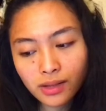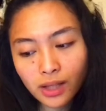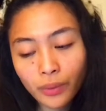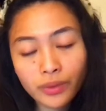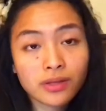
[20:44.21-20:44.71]
I
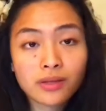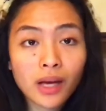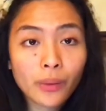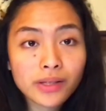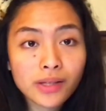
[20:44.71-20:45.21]
was
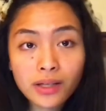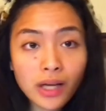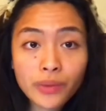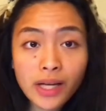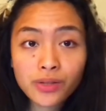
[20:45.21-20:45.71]

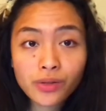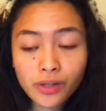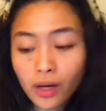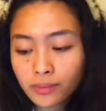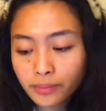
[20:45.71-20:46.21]
actually
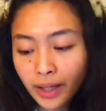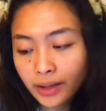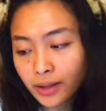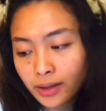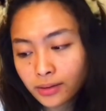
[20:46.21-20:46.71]
not
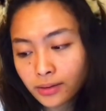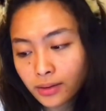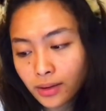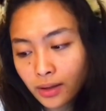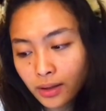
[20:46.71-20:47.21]
planning
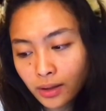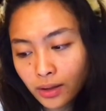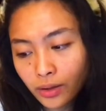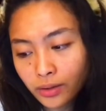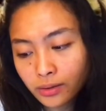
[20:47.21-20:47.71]

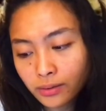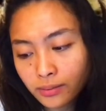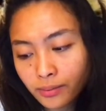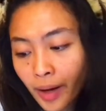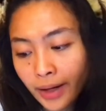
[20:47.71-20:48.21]
on
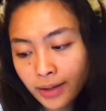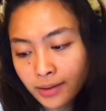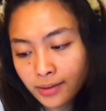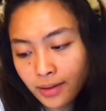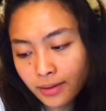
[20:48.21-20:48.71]
buying
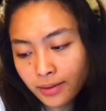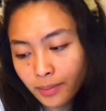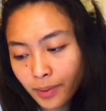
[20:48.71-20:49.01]
this.